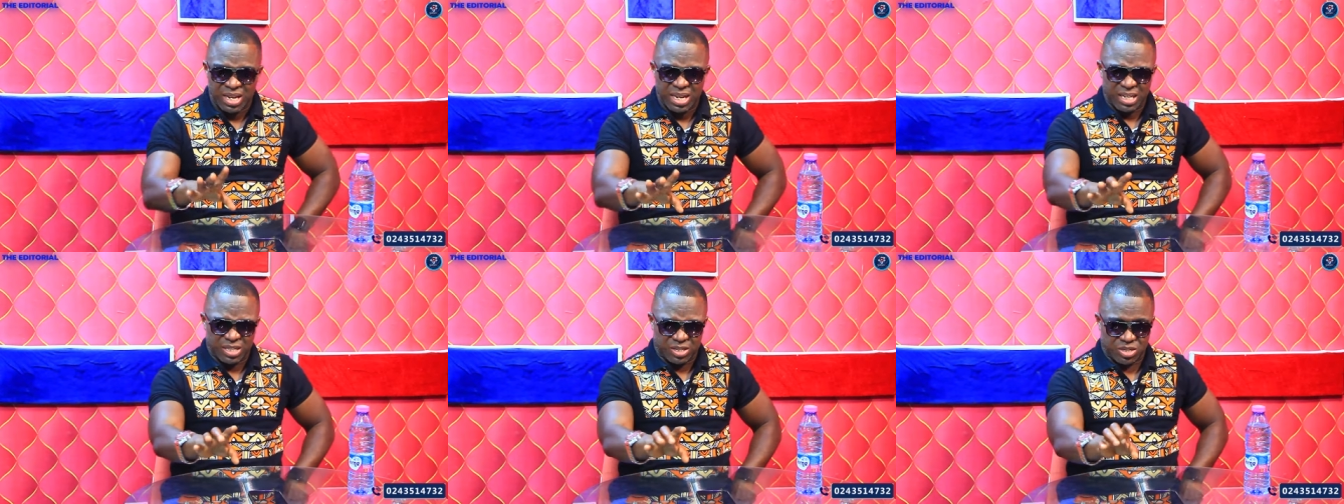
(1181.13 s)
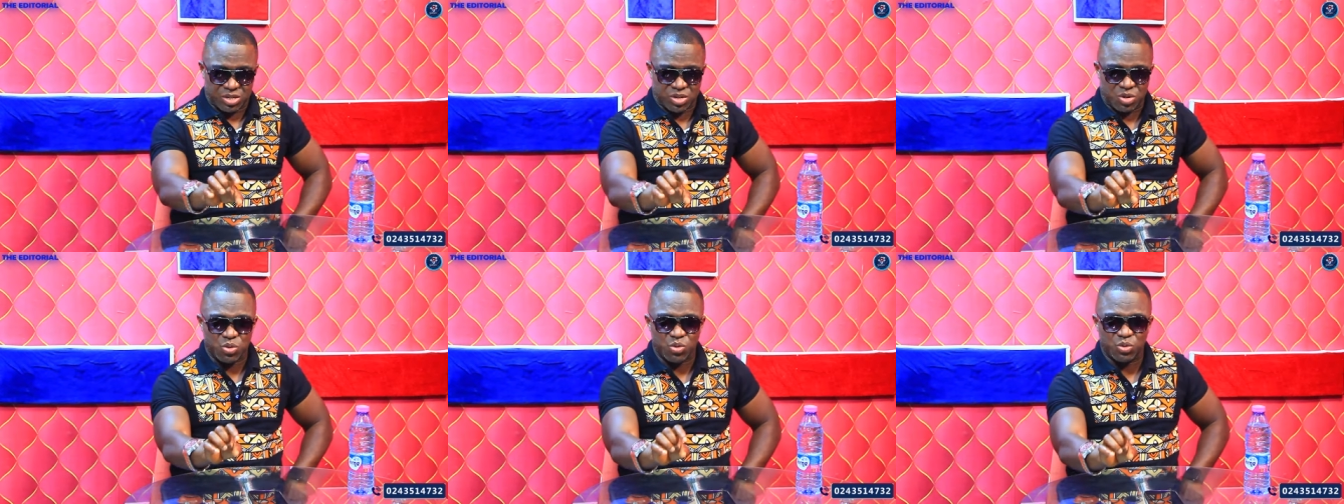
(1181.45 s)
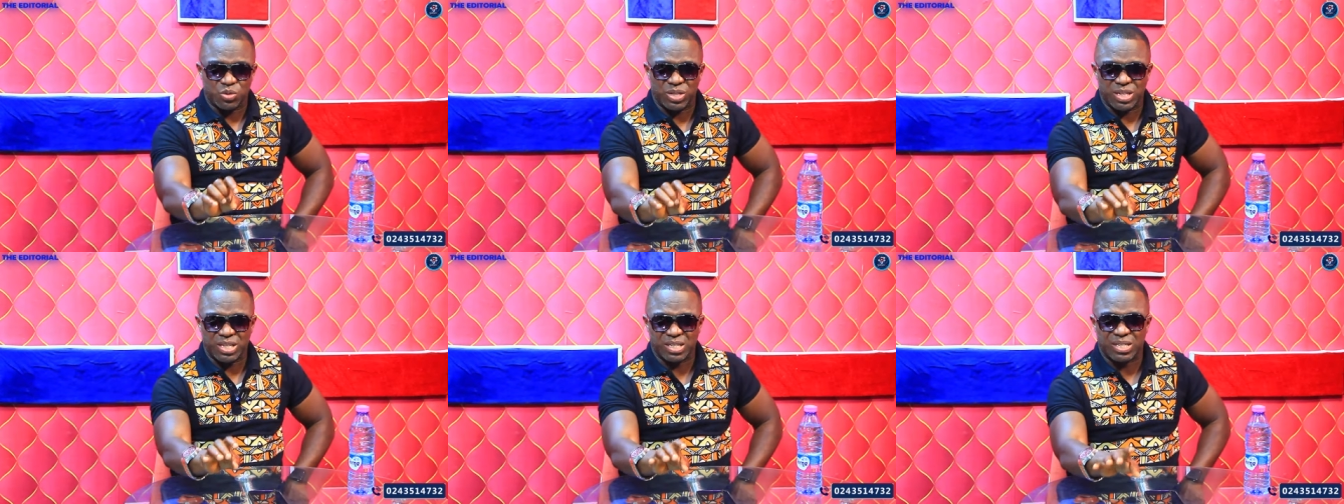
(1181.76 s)
Let's
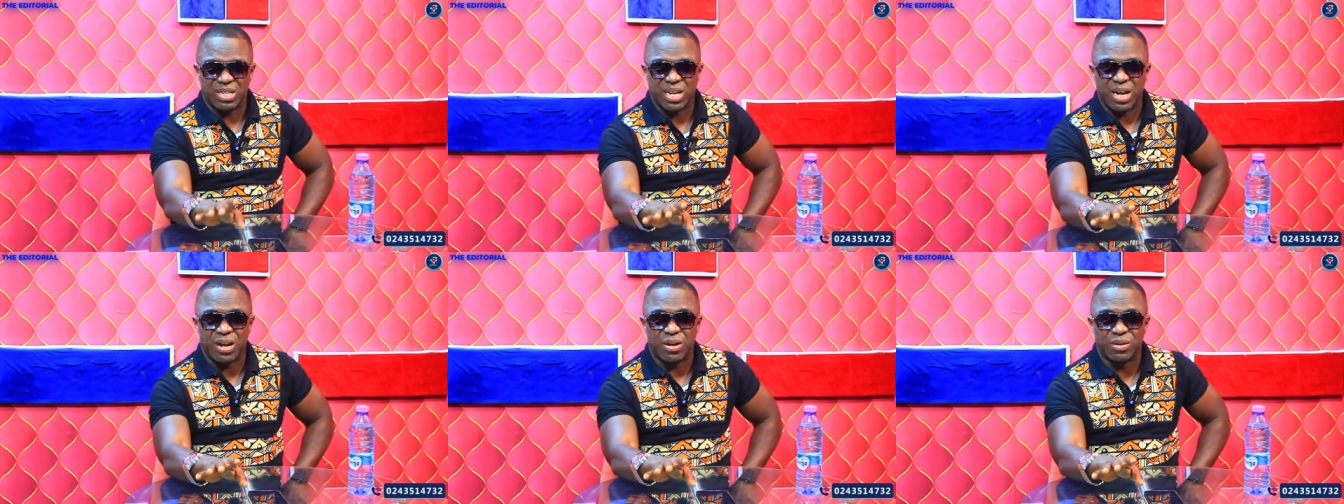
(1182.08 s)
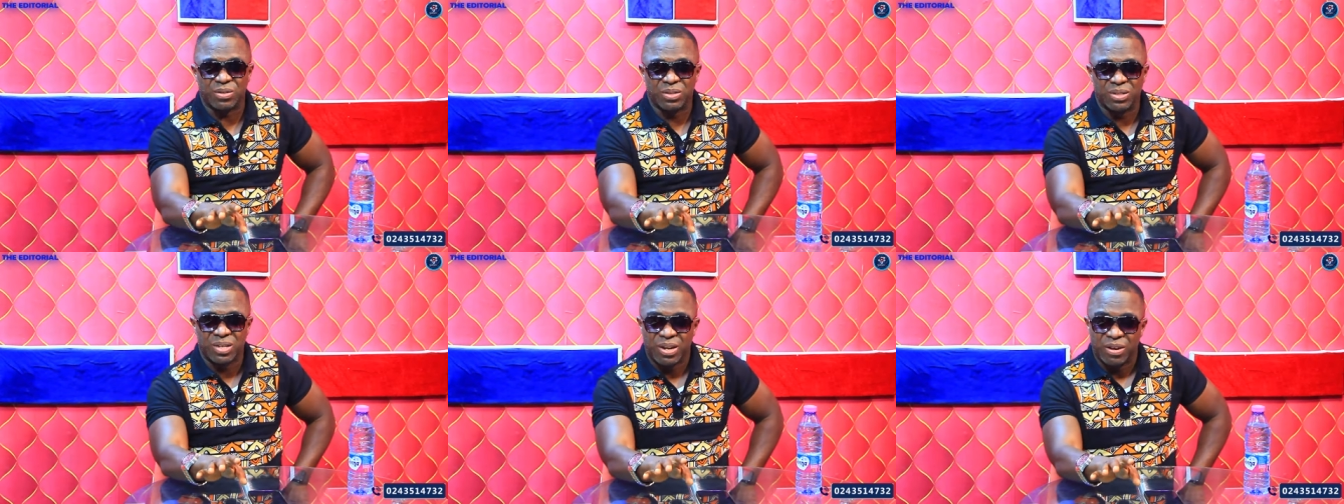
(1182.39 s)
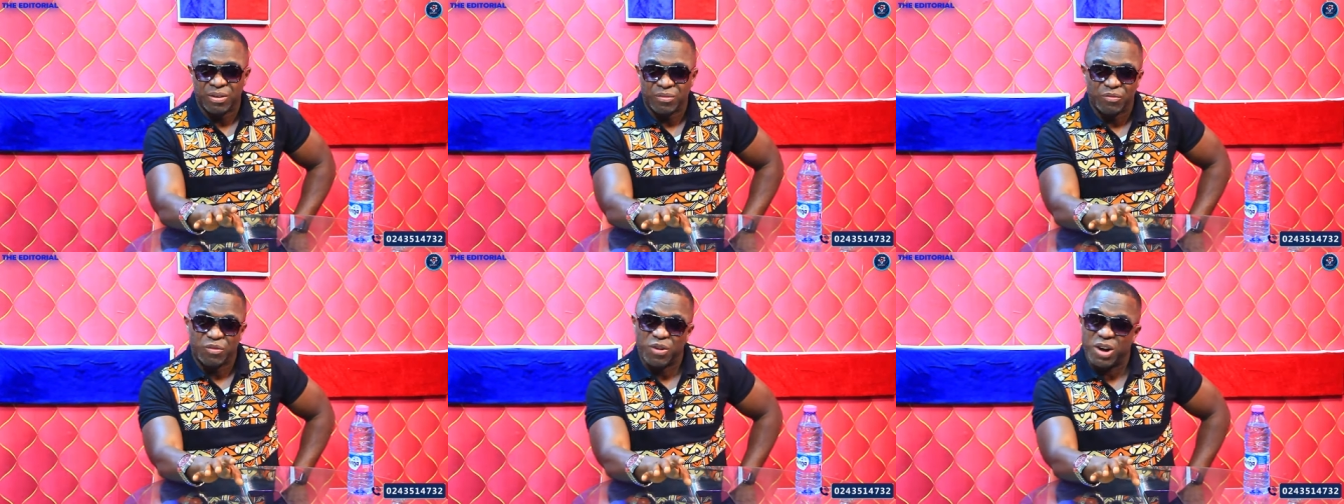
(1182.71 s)
cool this down
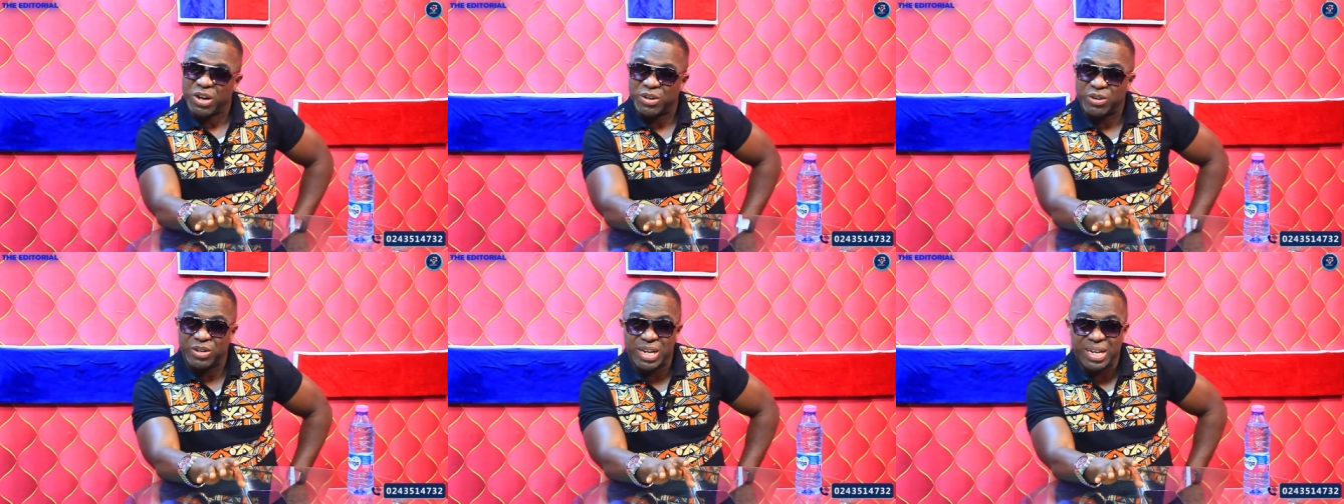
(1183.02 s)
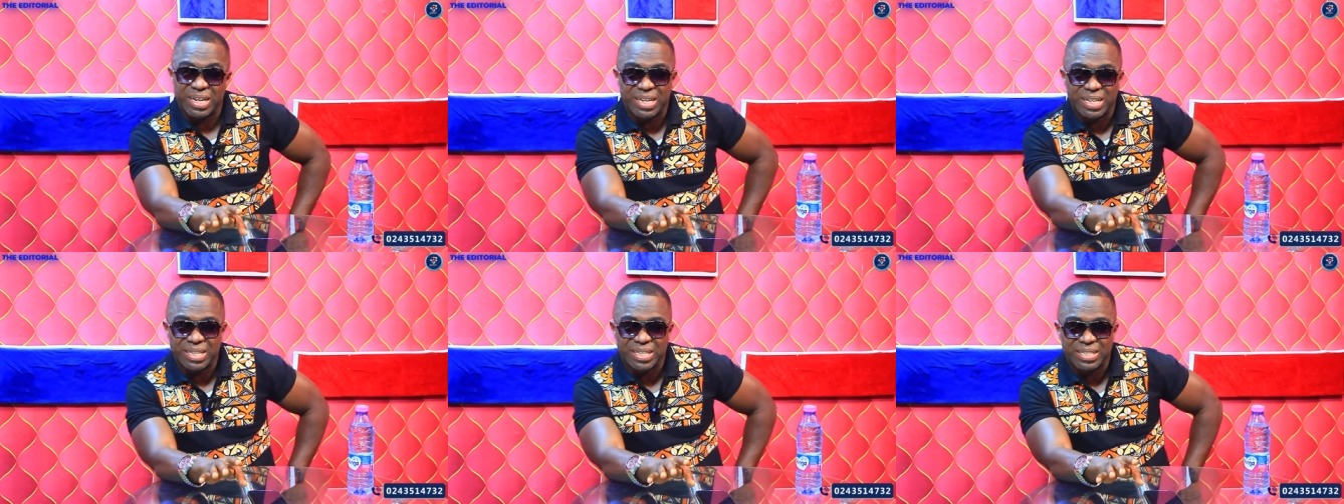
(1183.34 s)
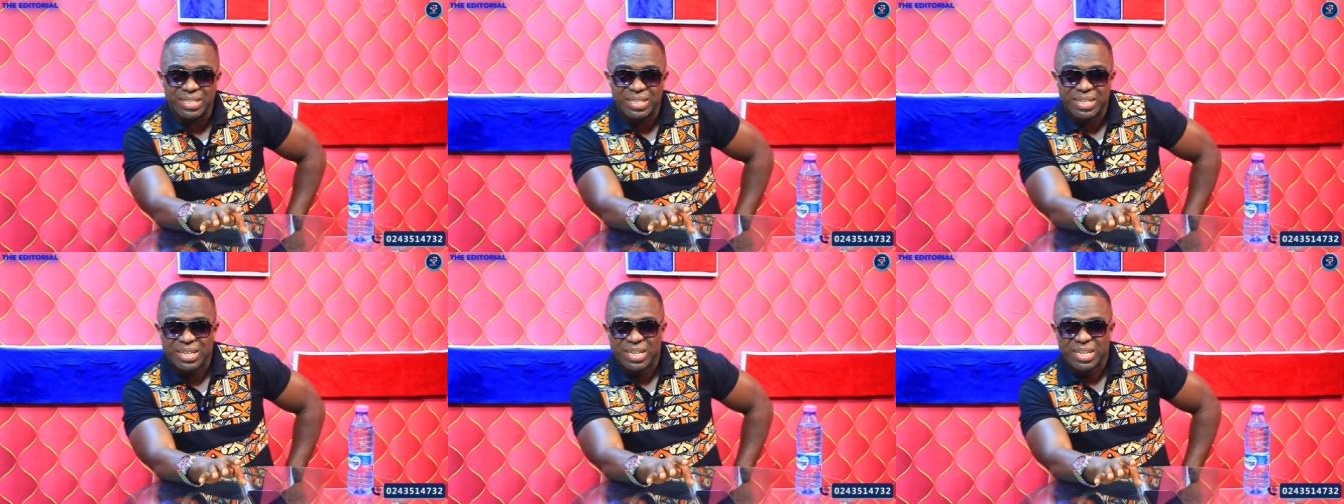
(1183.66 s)
for another day.
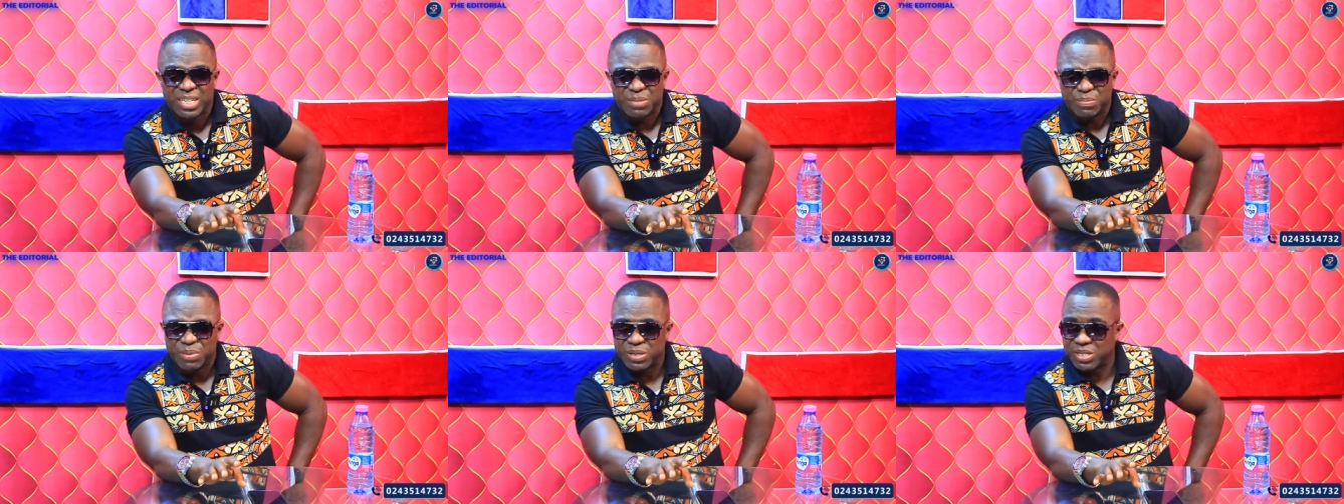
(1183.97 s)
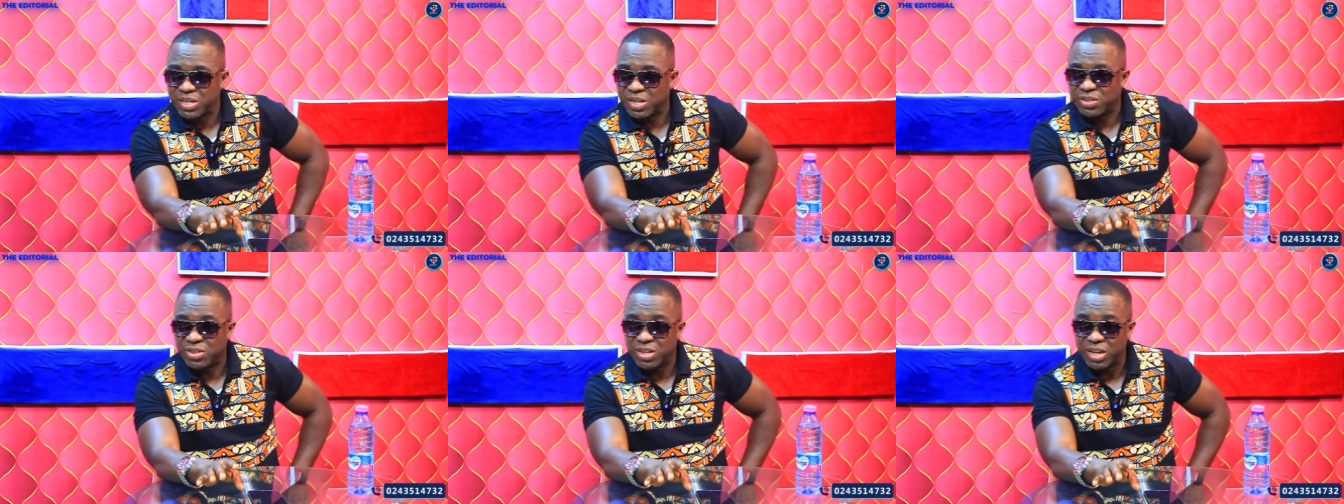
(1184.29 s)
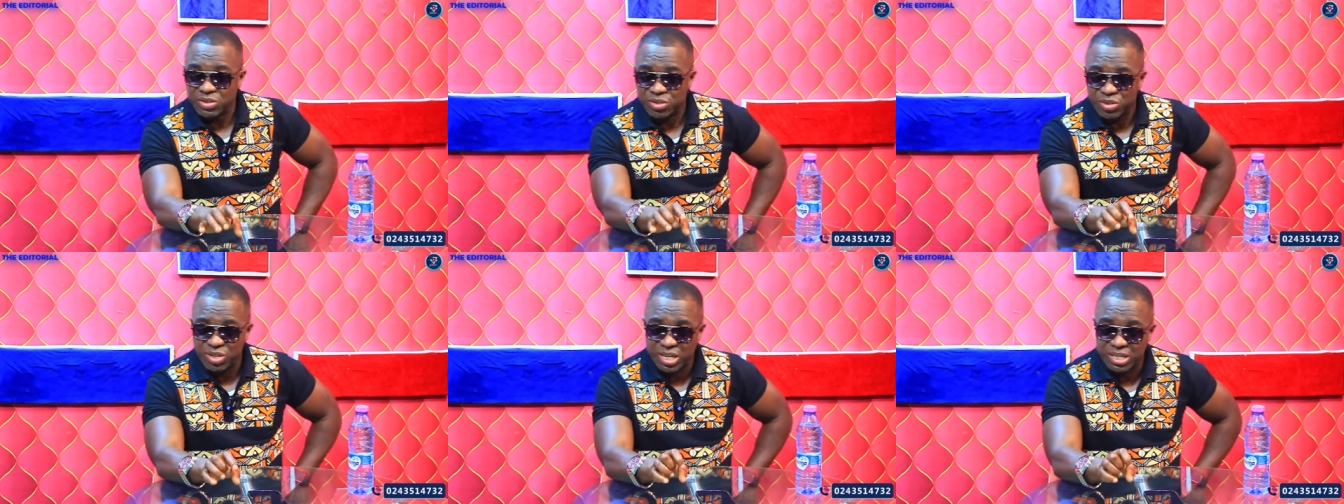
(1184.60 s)
Special
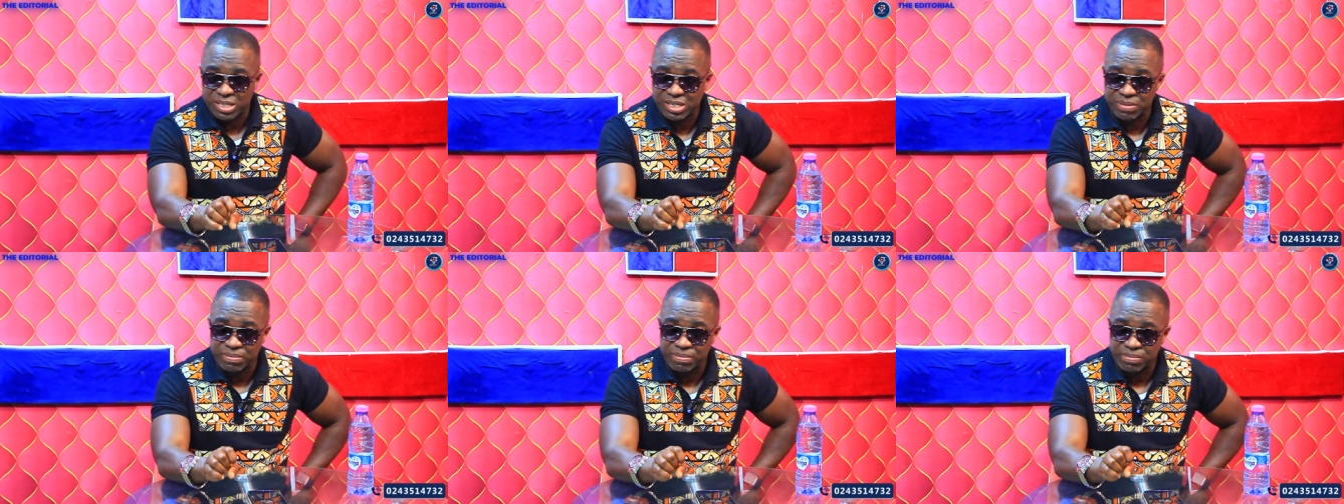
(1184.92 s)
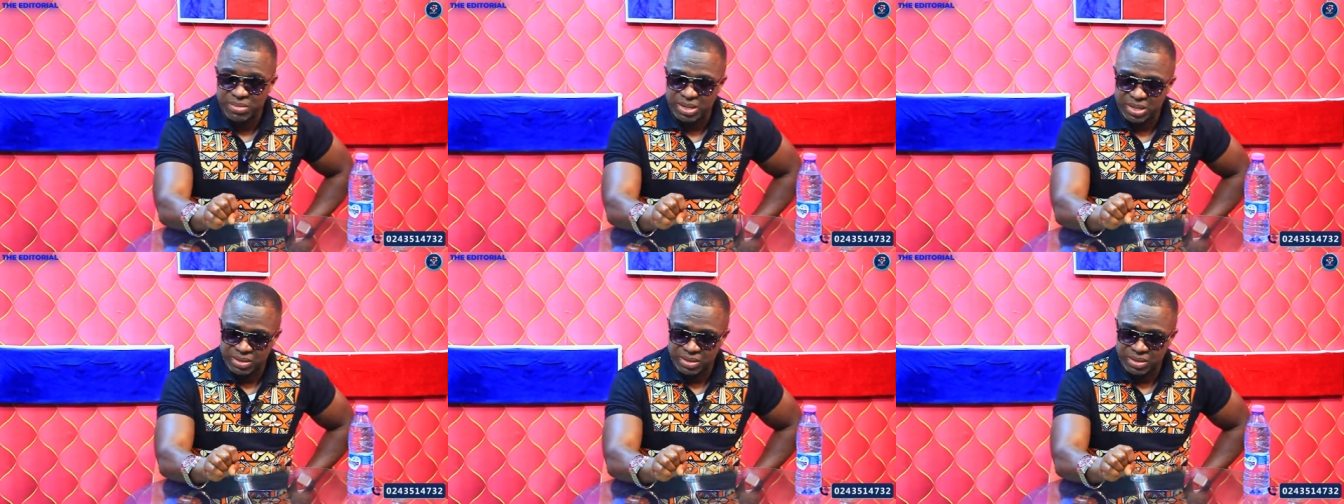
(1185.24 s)
thanks to the team.